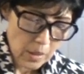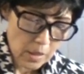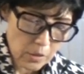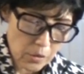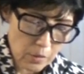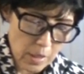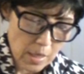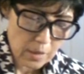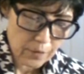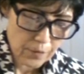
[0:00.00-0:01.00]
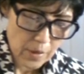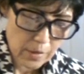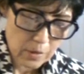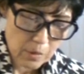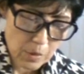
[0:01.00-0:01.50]
and Deucalion
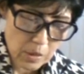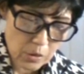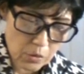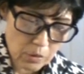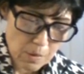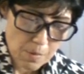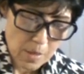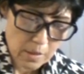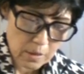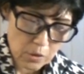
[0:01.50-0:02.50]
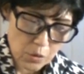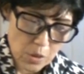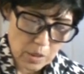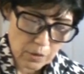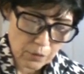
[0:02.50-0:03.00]
fathered me to command a
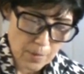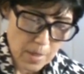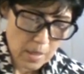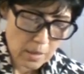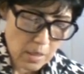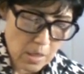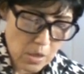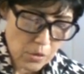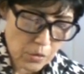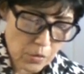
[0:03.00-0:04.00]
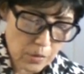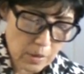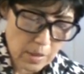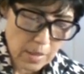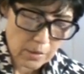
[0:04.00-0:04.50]
race of men through
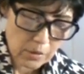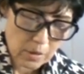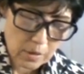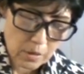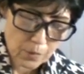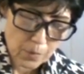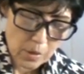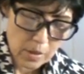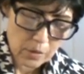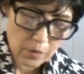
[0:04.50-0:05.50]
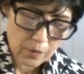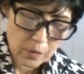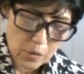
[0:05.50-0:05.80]
the lands and breadth of